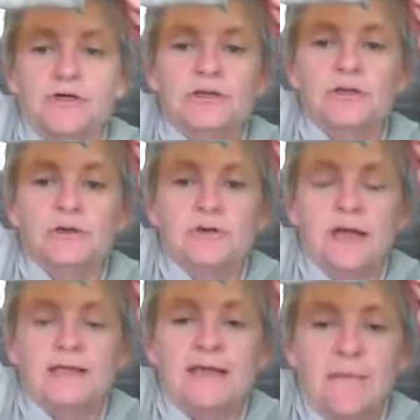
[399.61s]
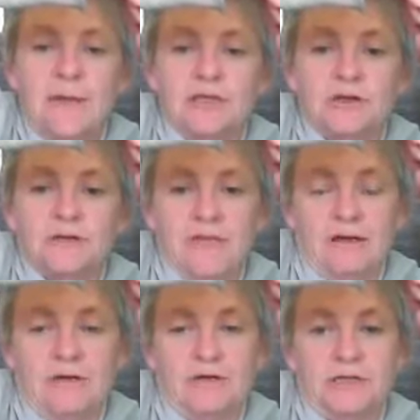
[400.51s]
to a damage of
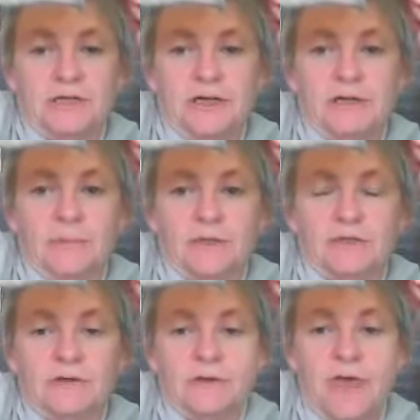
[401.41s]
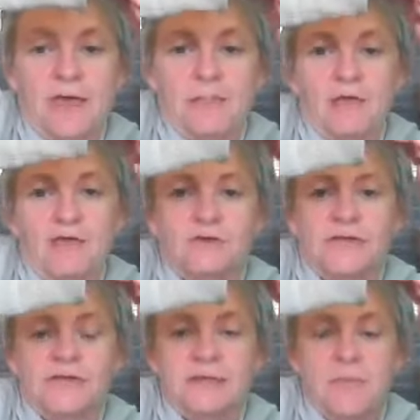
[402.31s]
that cruciate ligament, okay, because
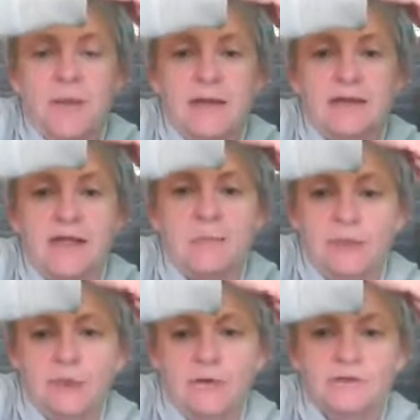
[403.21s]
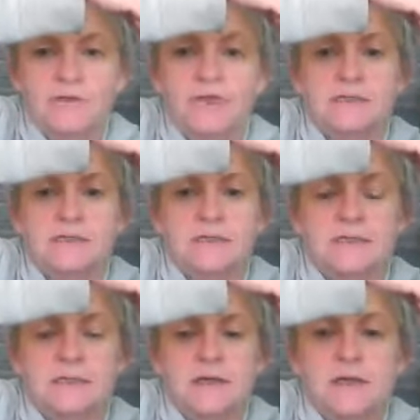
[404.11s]
there's the bend and because there's
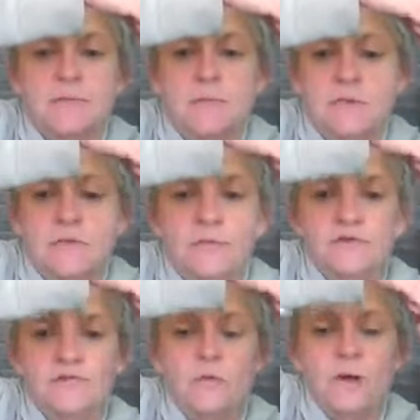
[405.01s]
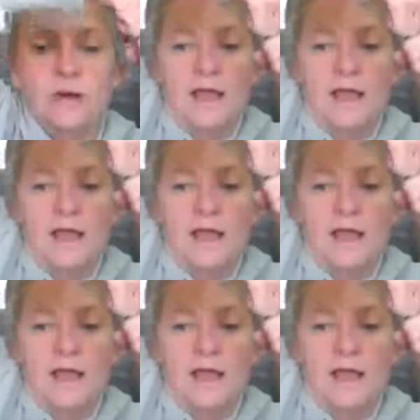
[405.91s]
this movement forward.